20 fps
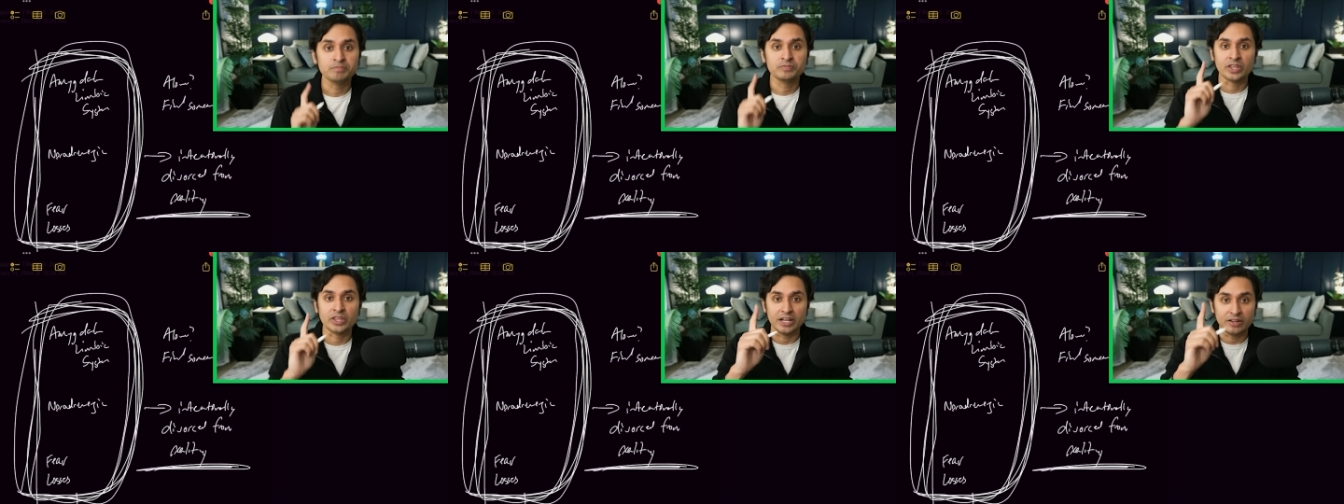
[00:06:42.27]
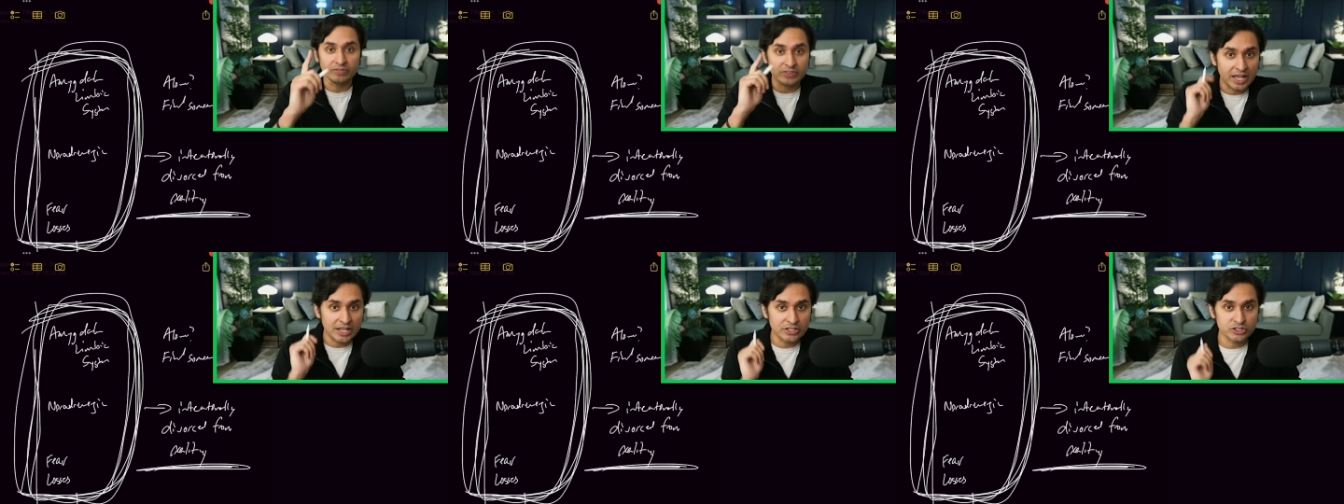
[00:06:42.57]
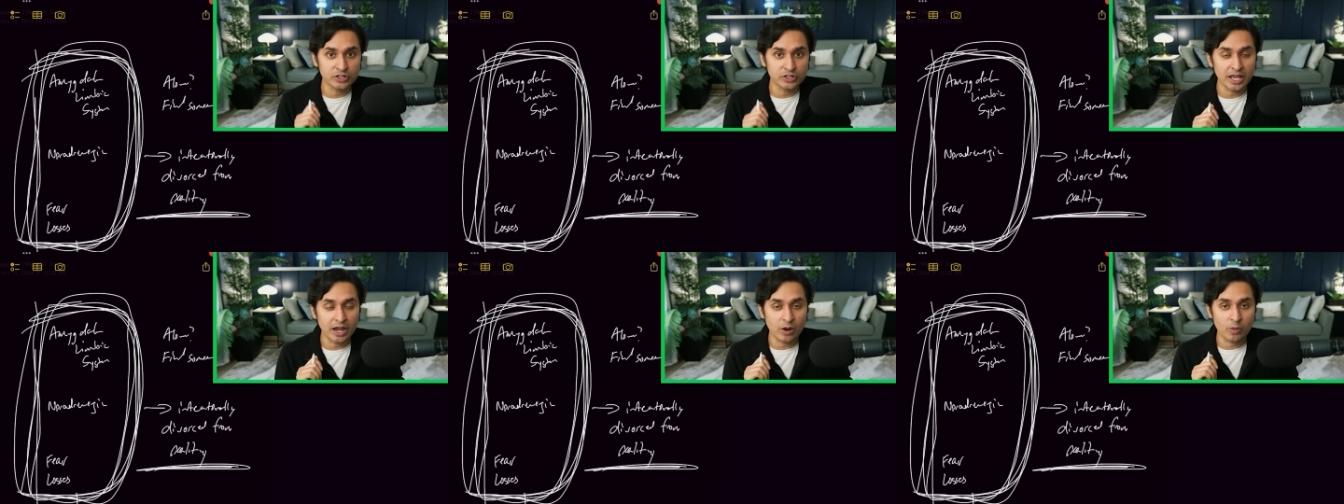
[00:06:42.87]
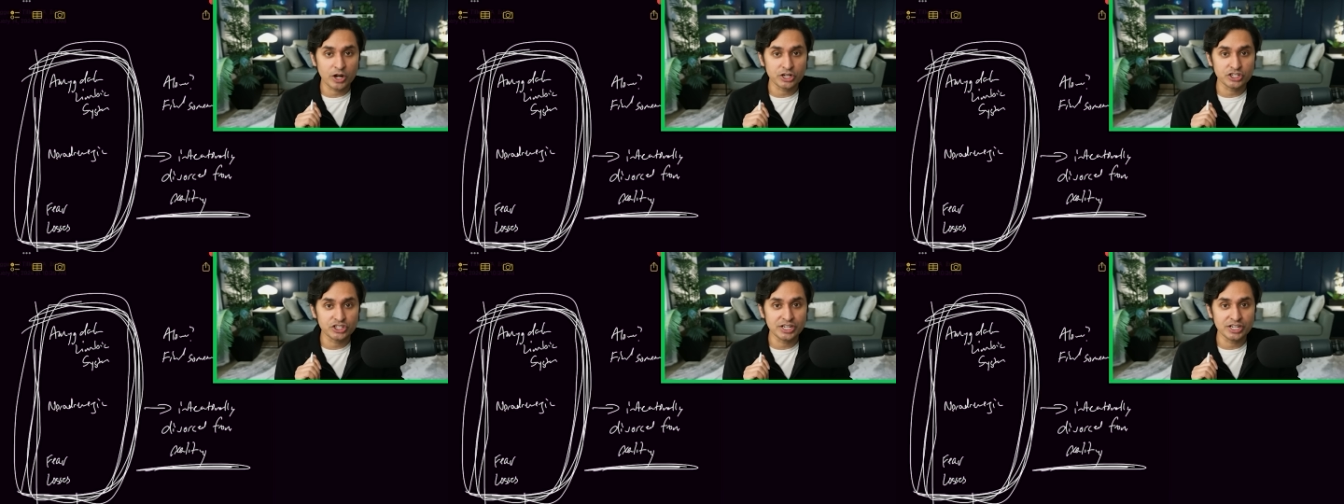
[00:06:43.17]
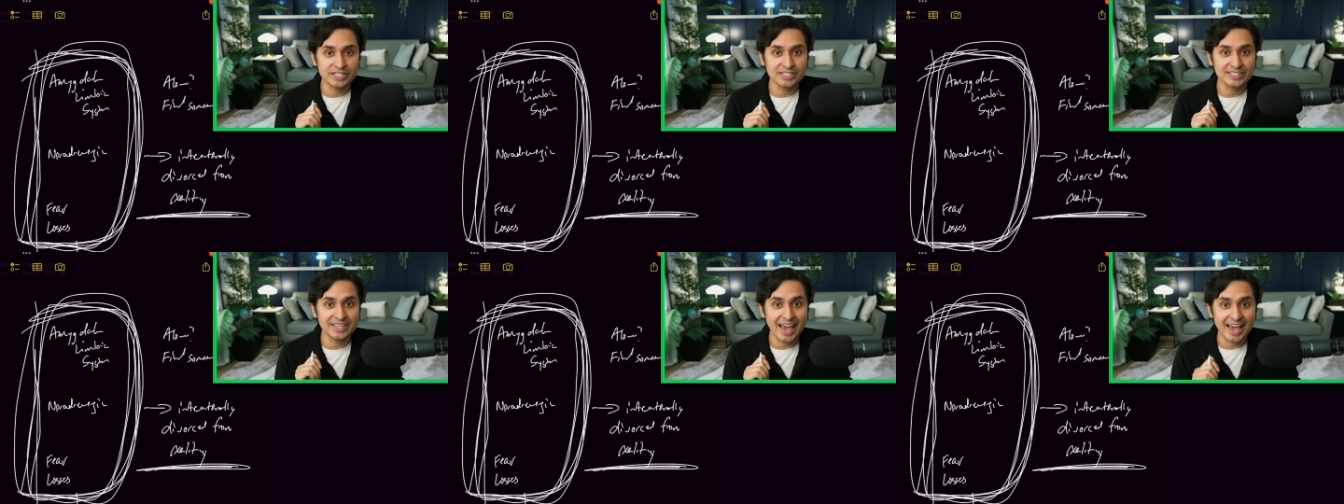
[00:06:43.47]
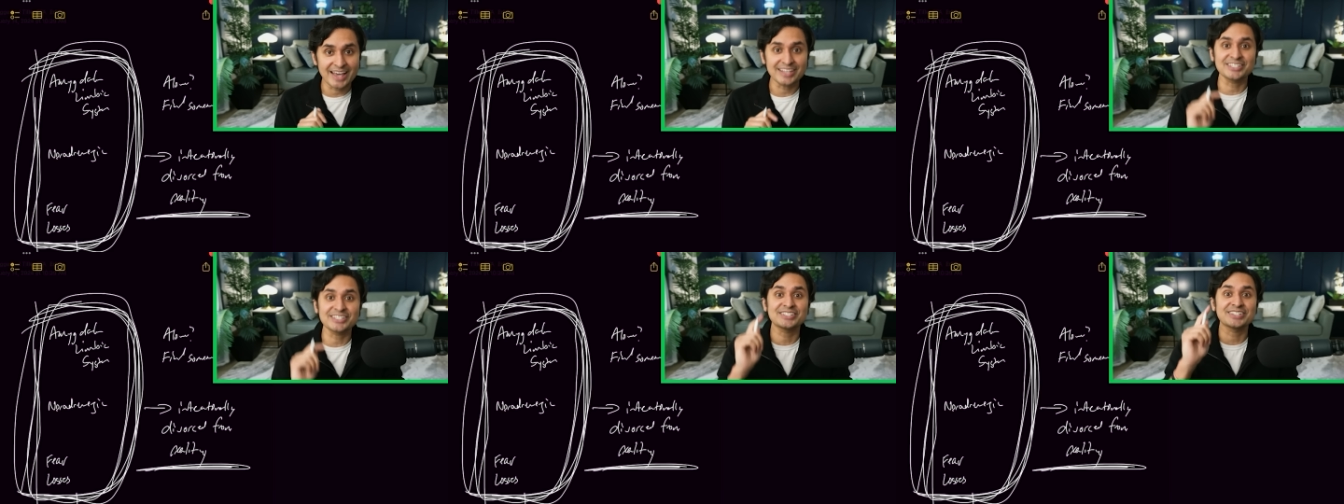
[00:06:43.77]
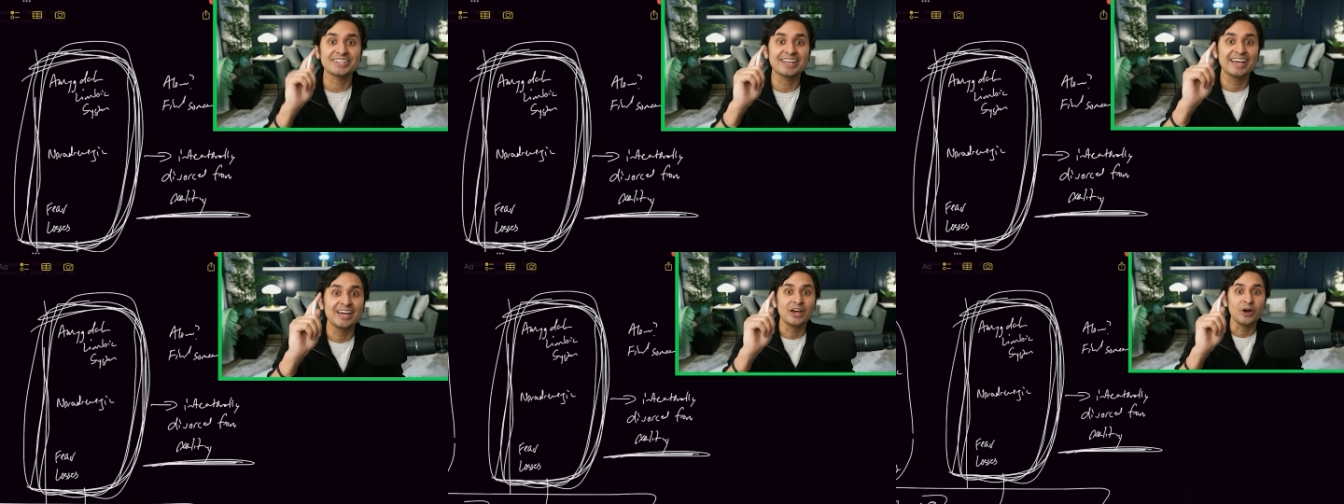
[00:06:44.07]
And if the answer to that question is yes,
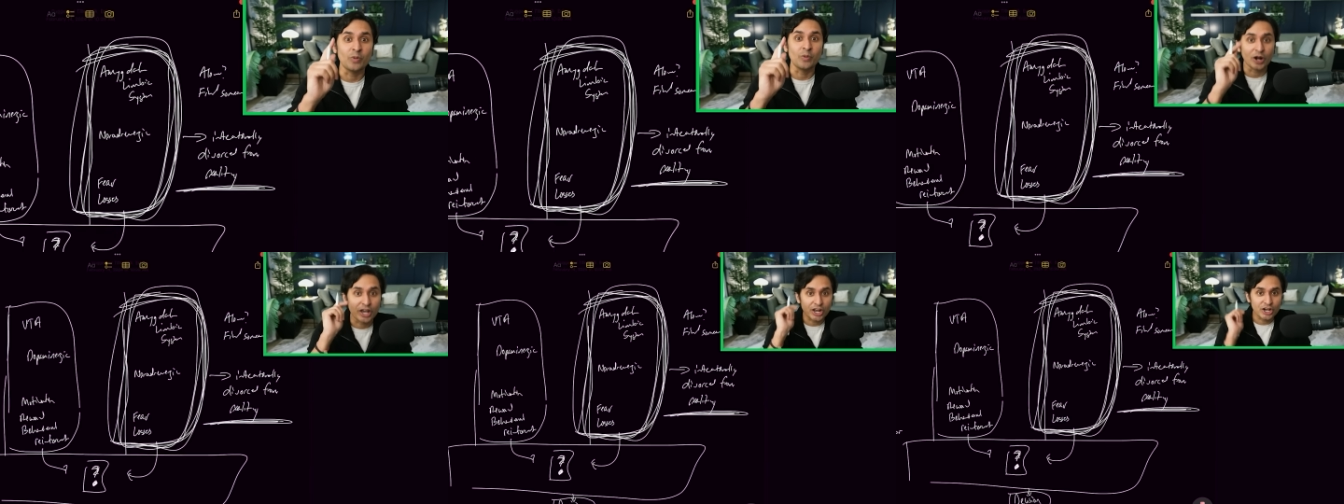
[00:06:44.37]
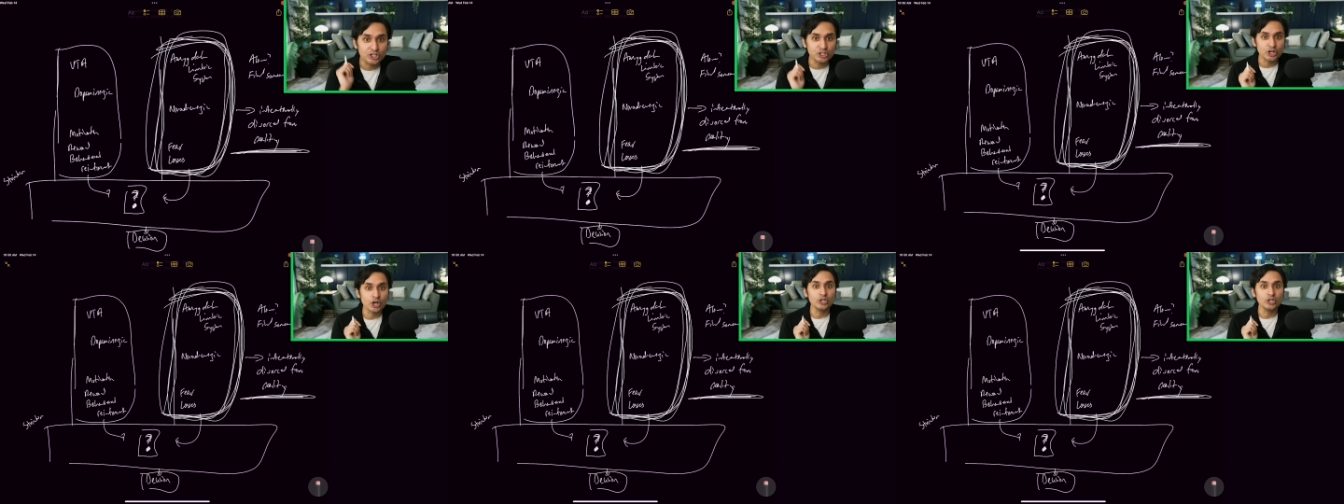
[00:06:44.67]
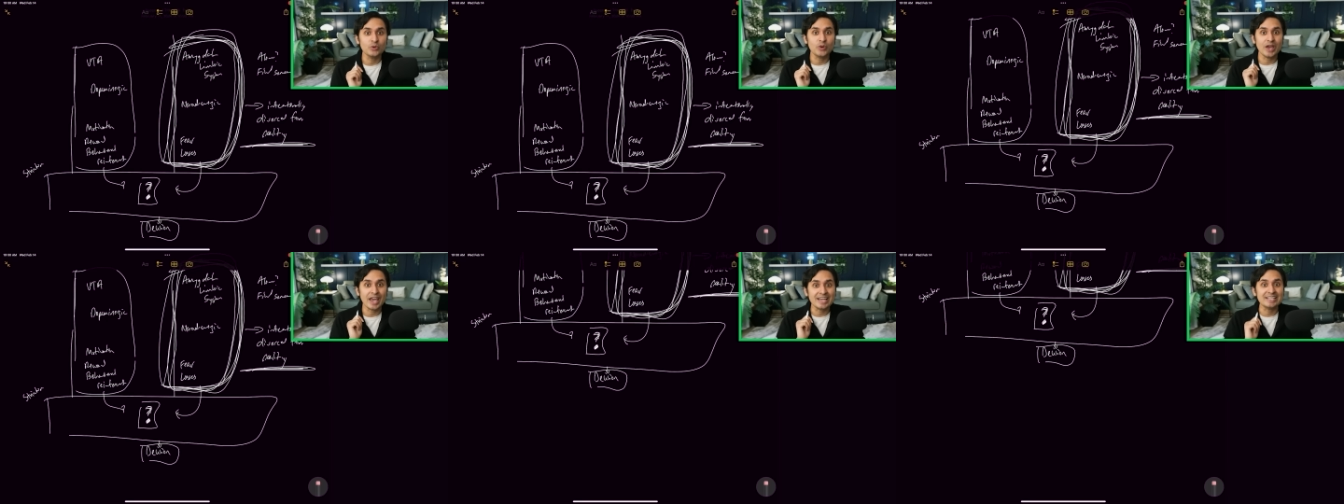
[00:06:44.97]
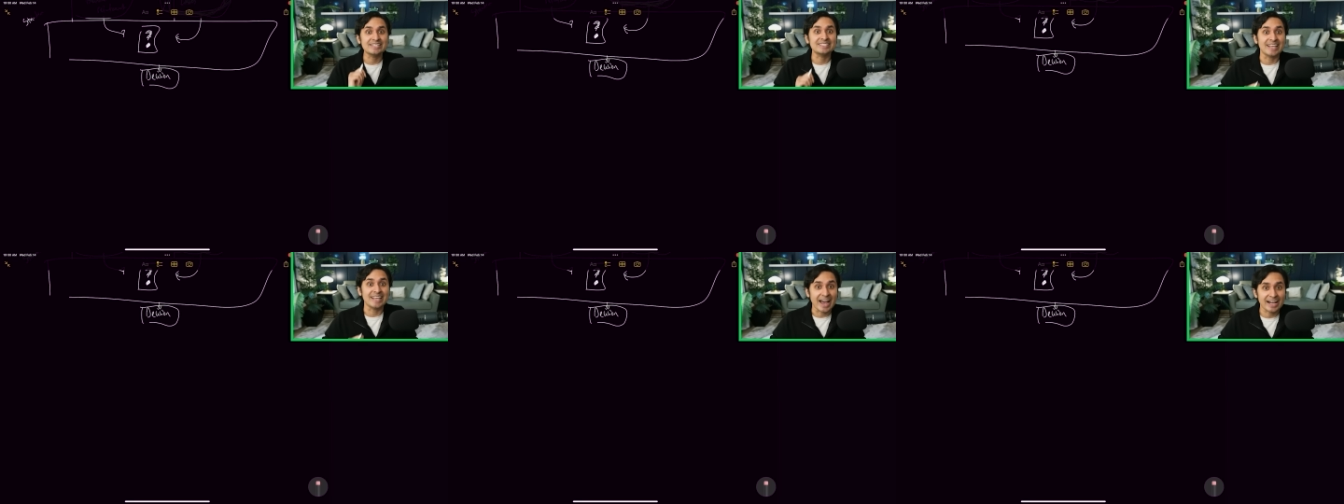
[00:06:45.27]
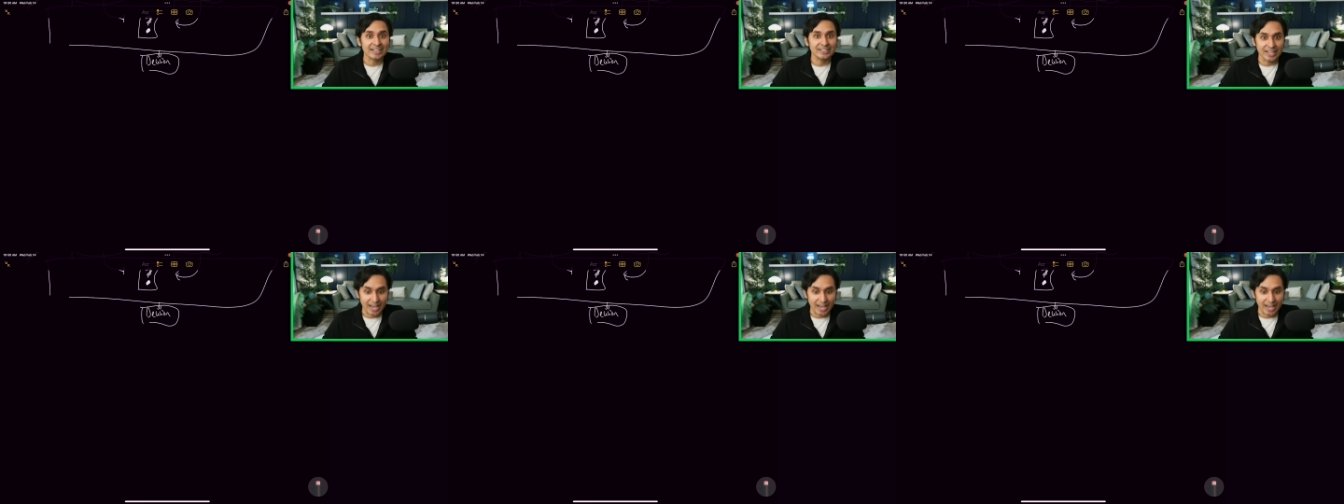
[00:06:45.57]
we're going to show you exactly